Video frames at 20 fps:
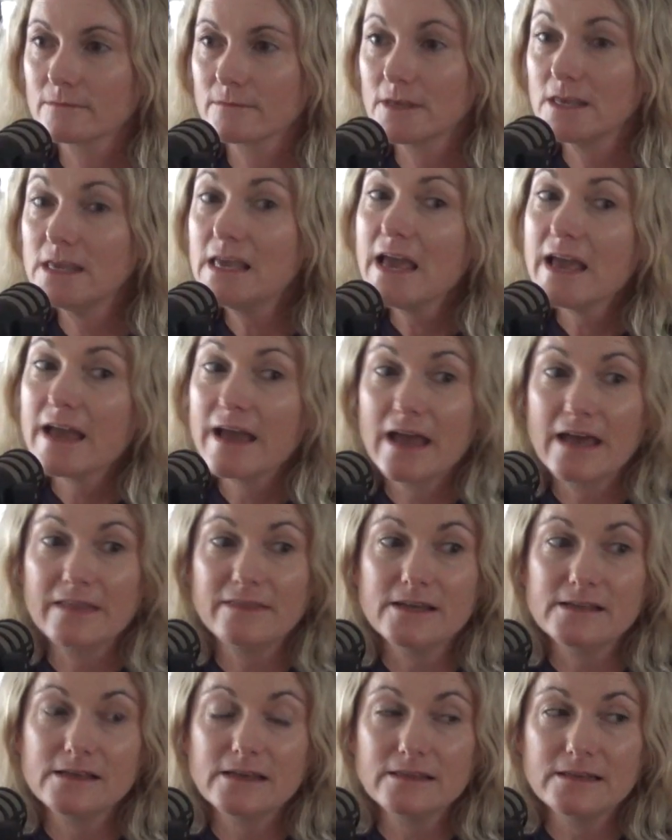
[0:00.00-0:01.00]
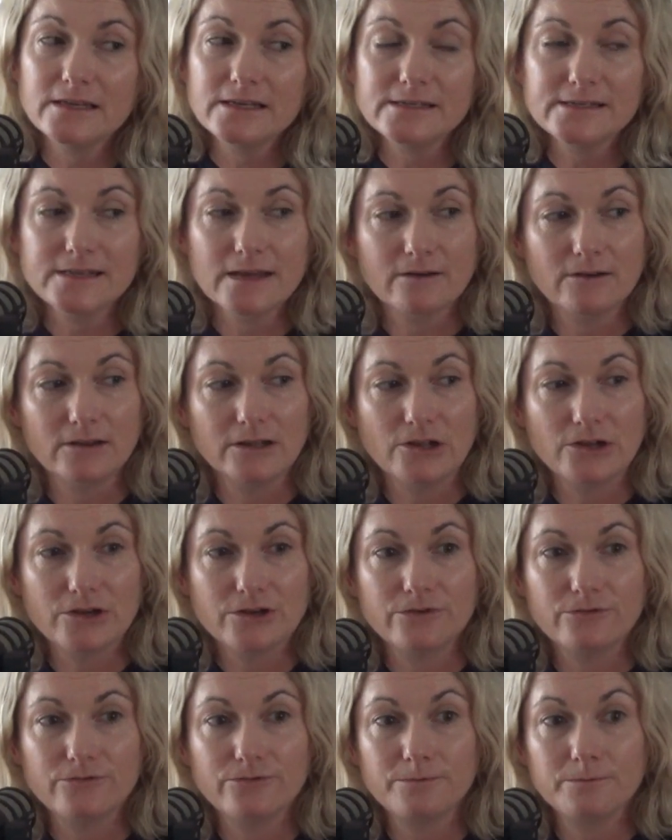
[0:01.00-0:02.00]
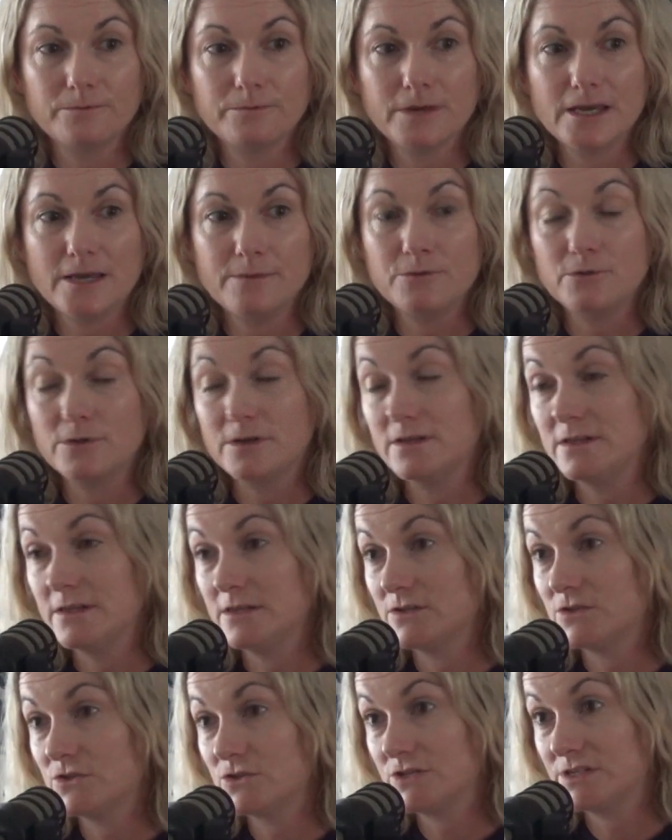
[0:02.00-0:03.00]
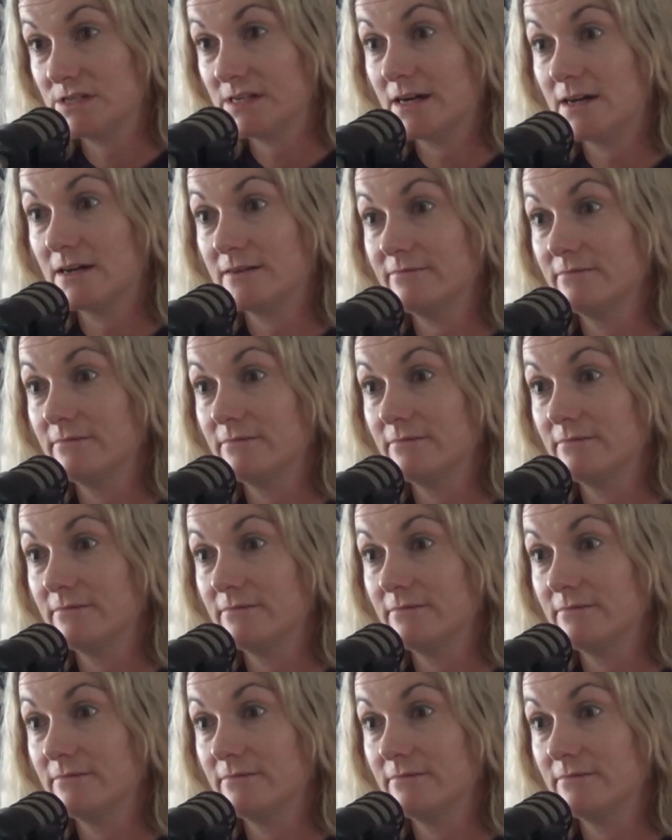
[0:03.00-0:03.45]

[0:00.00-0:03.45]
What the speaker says: Yeah, and that is how a lot of people in the industry start.